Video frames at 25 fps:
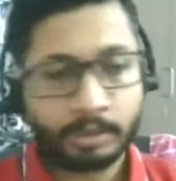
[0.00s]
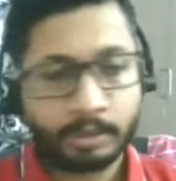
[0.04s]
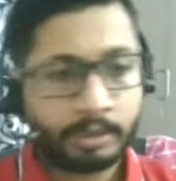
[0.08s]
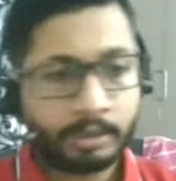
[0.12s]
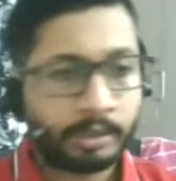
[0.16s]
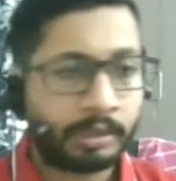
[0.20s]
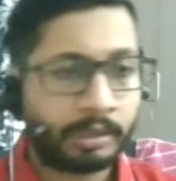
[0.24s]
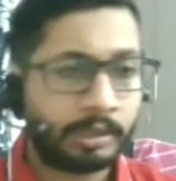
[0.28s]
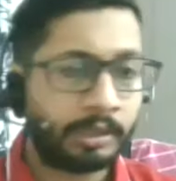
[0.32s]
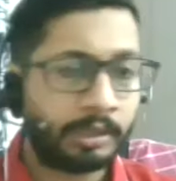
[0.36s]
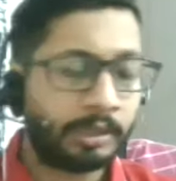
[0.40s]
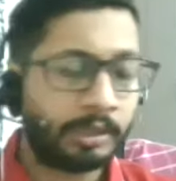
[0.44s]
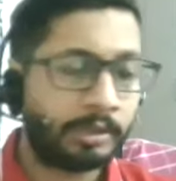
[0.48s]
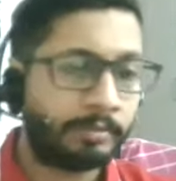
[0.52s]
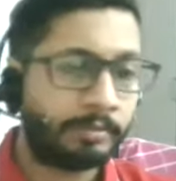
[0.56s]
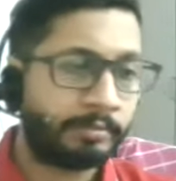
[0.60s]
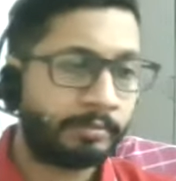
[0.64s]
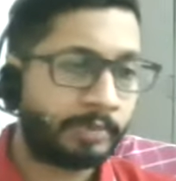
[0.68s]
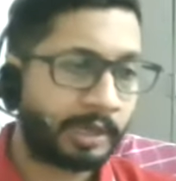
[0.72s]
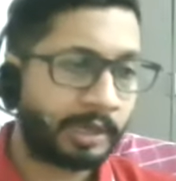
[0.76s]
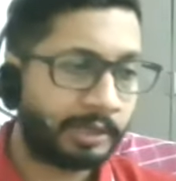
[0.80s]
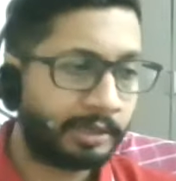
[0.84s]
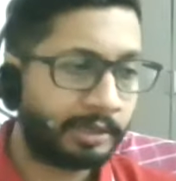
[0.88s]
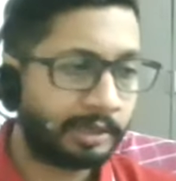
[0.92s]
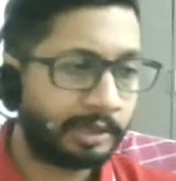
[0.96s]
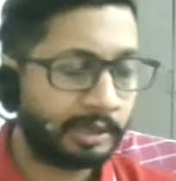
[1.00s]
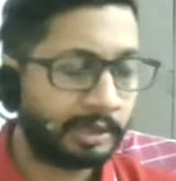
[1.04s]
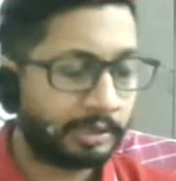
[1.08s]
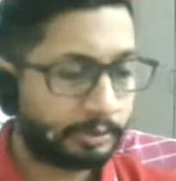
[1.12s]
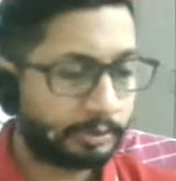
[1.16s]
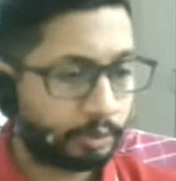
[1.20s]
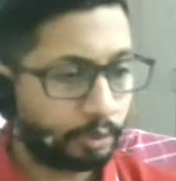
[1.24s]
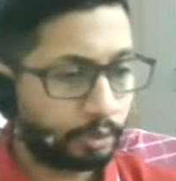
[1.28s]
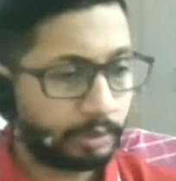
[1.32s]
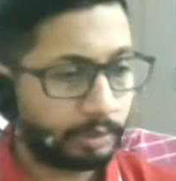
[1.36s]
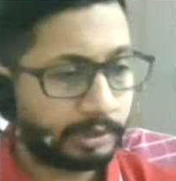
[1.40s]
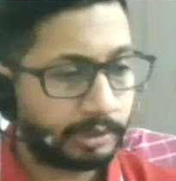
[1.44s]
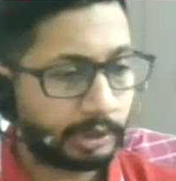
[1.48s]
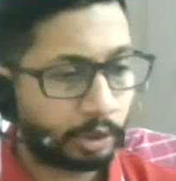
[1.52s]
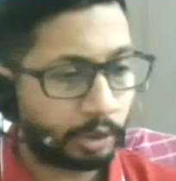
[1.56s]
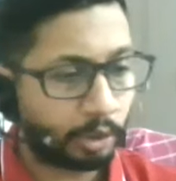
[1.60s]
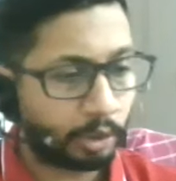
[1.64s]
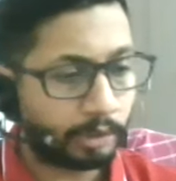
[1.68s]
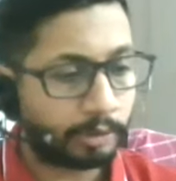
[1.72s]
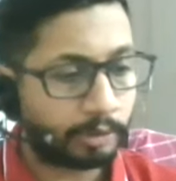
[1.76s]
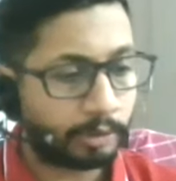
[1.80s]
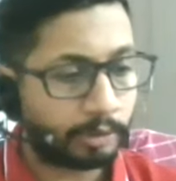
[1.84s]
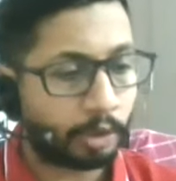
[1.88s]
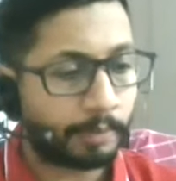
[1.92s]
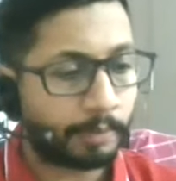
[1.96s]
Other tools are
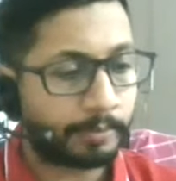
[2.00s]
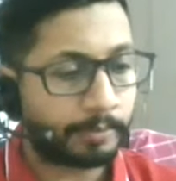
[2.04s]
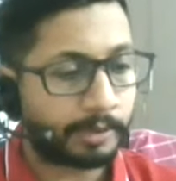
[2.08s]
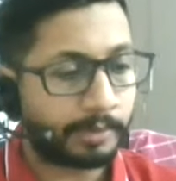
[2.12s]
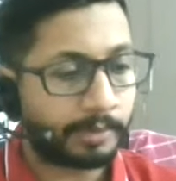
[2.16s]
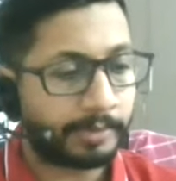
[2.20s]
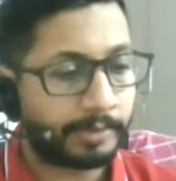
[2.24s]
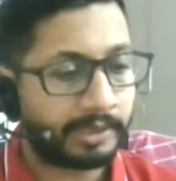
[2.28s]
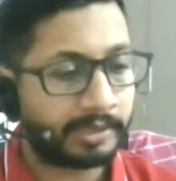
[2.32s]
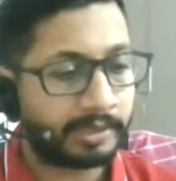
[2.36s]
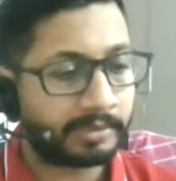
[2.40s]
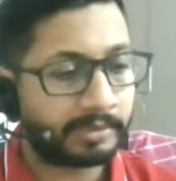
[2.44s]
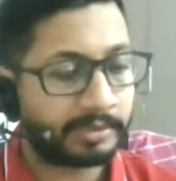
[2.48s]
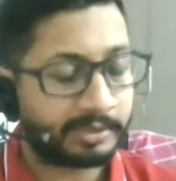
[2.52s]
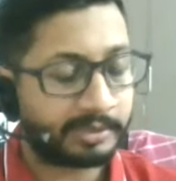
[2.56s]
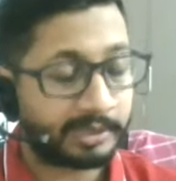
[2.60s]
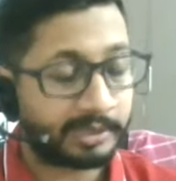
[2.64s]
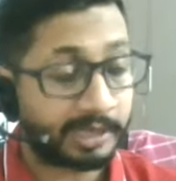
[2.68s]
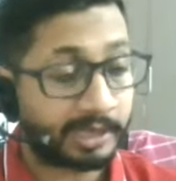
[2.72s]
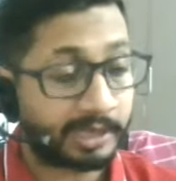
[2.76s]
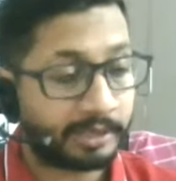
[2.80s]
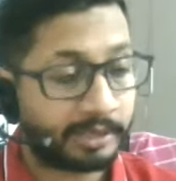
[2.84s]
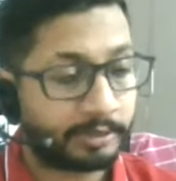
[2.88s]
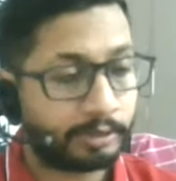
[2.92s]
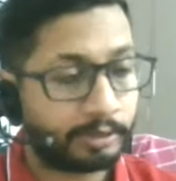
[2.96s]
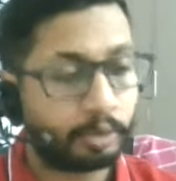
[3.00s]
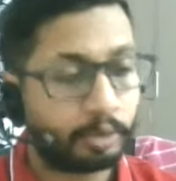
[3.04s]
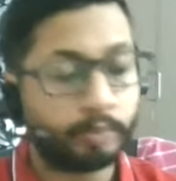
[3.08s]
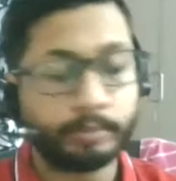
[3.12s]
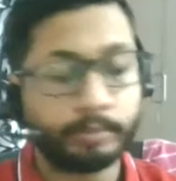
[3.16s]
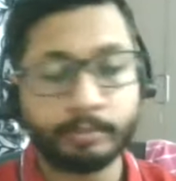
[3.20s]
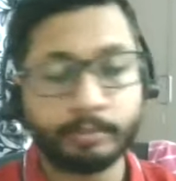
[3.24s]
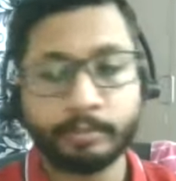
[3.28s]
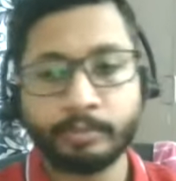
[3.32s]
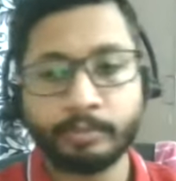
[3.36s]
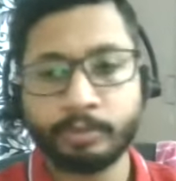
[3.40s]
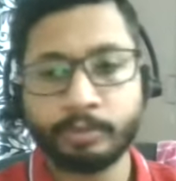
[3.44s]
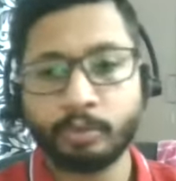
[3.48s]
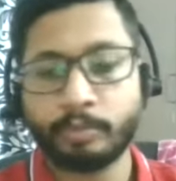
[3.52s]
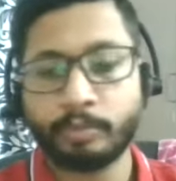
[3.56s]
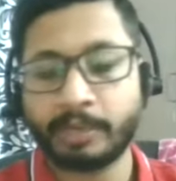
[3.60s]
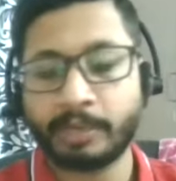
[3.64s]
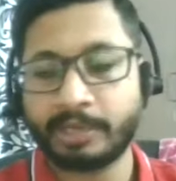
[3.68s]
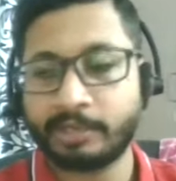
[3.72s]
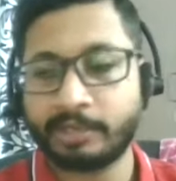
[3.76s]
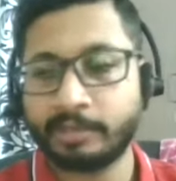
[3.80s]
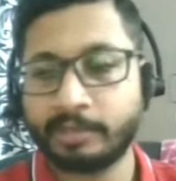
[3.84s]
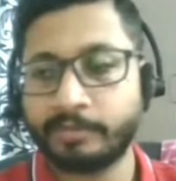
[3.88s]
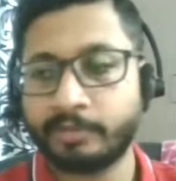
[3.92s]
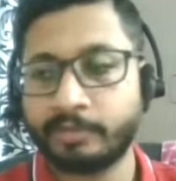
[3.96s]
also upcoming, such as you
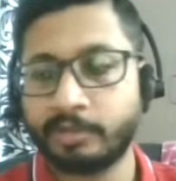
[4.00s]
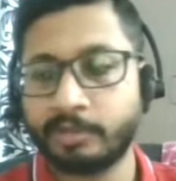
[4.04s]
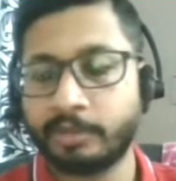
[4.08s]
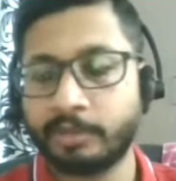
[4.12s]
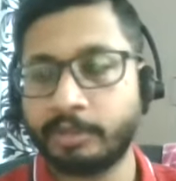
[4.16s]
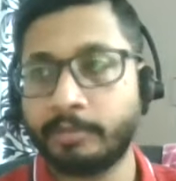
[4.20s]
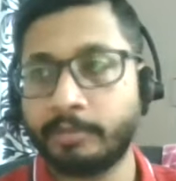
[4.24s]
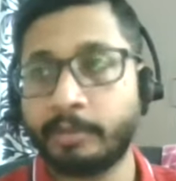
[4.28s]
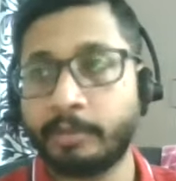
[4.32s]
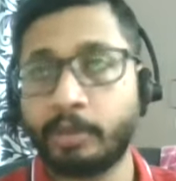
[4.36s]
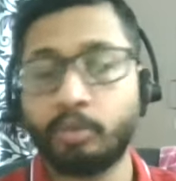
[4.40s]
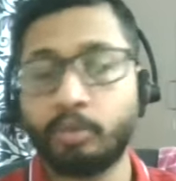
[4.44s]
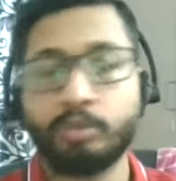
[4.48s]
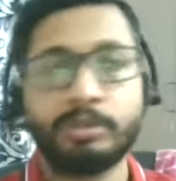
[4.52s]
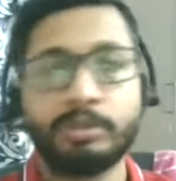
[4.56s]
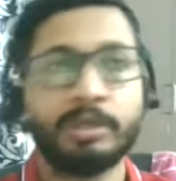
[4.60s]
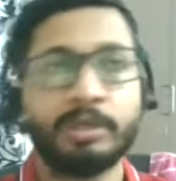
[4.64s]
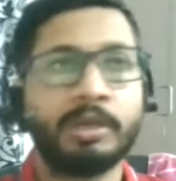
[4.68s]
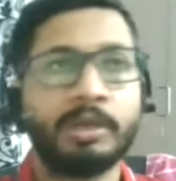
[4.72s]
might have heard about